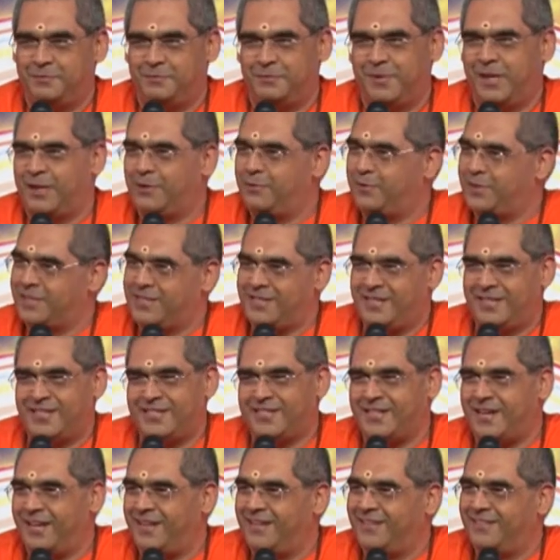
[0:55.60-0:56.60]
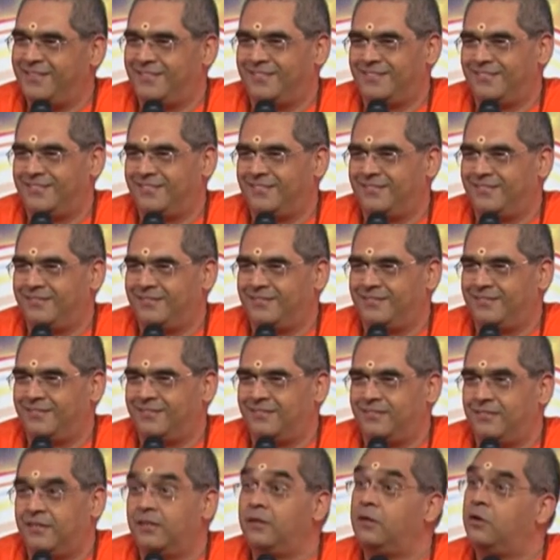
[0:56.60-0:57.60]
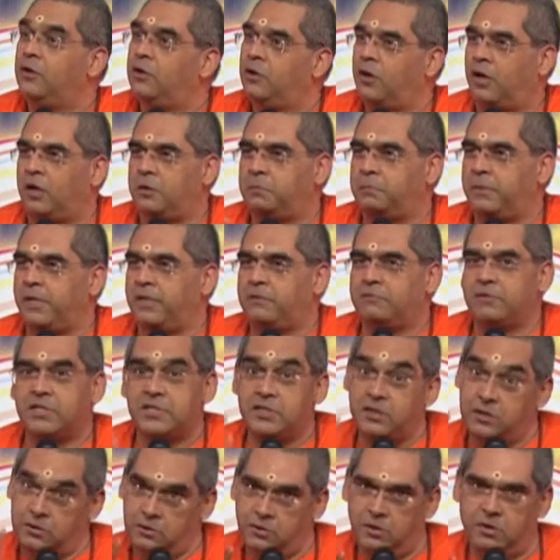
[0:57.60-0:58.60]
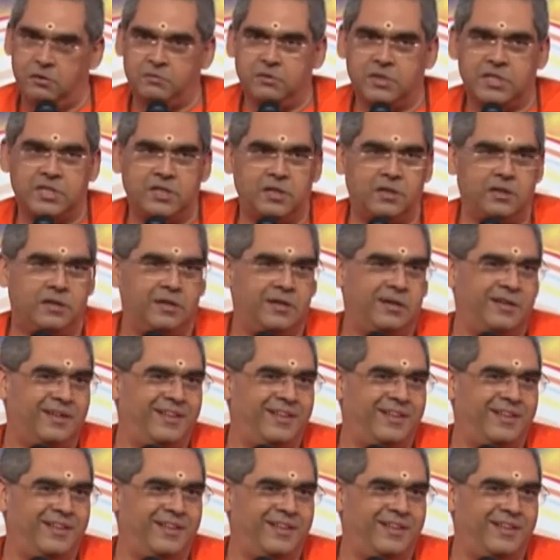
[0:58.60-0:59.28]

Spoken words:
My question is right? Not my question, your question.